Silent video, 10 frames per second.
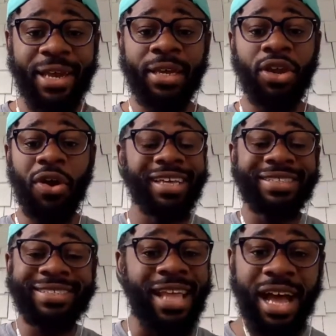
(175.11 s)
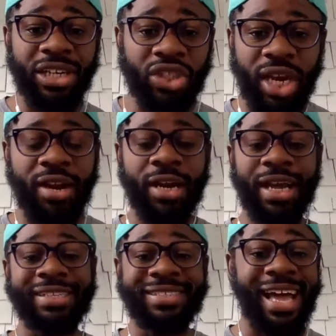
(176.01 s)
It's not shared,
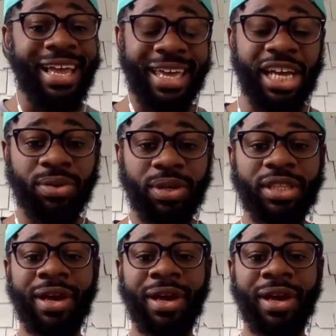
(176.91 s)
it's not engaged with.